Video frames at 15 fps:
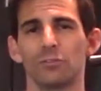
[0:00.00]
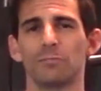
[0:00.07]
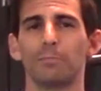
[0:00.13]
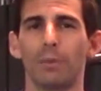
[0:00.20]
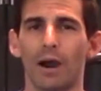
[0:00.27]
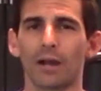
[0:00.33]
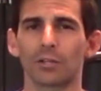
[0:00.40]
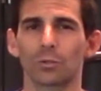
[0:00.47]
use
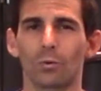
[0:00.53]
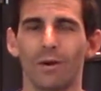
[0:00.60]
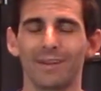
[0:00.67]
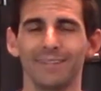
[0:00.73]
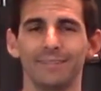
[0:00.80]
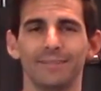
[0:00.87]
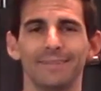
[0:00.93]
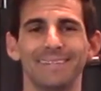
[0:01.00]
box
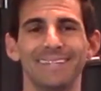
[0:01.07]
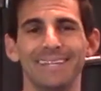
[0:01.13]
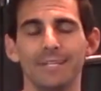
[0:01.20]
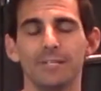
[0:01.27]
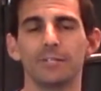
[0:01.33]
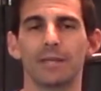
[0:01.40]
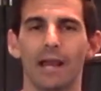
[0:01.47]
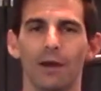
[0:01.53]
squatting to
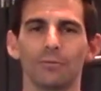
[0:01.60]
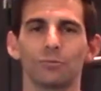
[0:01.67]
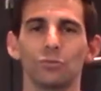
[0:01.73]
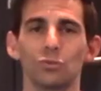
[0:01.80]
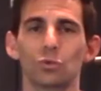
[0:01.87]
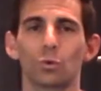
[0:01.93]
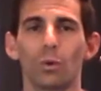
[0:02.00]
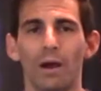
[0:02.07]
teach how
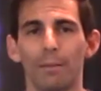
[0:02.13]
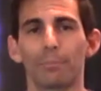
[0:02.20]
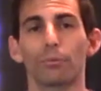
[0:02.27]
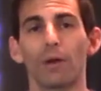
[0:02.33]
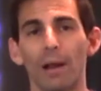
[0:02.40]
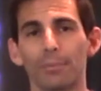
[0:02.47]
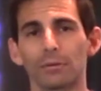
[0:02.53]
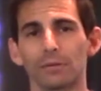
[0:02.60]
to squat
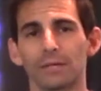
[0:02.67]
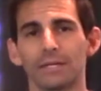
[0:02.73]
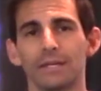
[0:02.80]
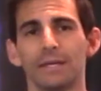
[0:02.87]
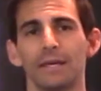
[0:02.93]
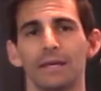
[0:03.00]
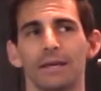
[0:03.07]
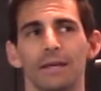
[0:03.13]

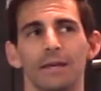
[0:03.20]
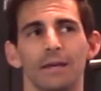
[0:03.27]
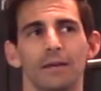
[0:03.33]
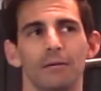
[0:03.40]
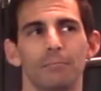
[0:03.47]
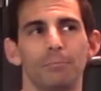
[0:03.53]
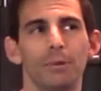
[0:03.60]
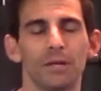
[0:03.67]
properly,
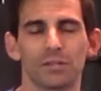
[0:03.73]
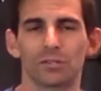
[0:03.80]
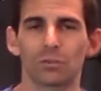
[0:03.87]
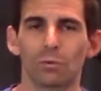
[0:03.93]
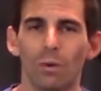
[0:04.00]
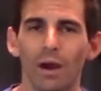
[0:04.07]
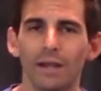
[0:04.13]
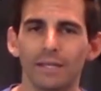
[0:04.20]
but
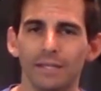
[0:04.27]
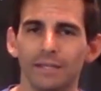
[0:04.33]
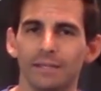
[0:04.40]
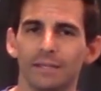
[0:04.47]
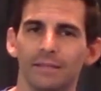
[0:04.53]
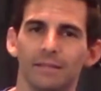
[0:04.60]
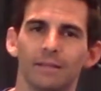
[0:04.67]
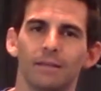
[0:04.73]
squatting
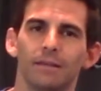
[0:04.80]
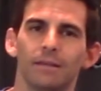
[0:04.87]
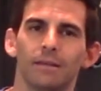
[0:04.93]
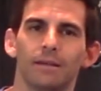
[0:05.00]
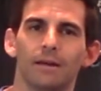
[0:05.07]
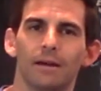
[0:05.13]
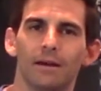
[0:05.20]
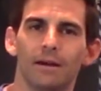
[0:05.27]

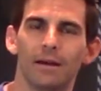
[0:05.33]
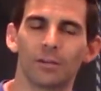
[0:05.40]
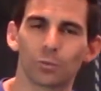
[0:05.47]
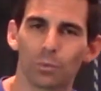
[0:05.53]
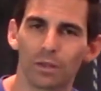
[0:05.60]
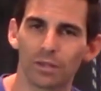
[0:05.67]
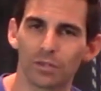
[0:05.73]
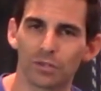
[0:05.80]
uh, as
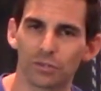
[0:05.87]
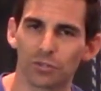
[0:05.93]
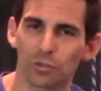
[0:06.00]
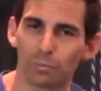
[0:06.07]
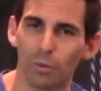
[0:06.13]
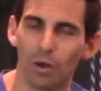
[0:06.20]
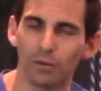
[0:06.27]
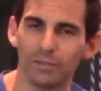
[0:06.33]
well as
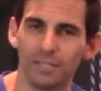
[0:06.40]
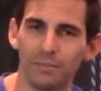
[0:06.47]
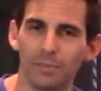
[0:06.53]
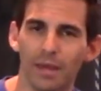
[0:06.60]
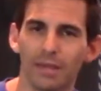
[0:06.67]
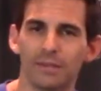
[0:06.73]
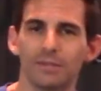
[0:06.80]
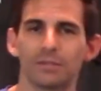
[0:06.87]
small knee
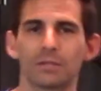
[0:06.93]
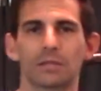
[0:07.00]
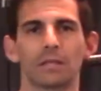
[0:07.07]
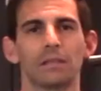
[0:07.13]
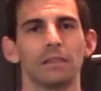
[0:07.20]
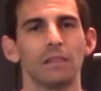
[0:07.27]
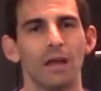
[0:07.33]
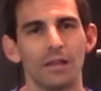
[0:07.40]
bend,
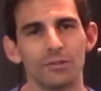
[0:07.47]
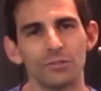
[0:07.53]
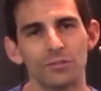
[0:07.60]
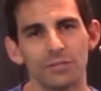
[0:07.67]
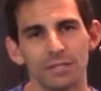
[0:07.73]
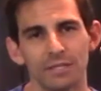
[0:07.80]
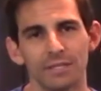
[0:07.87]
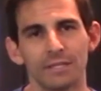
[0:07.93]

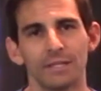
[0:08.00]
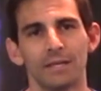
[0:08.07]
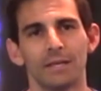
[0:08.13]
lunging,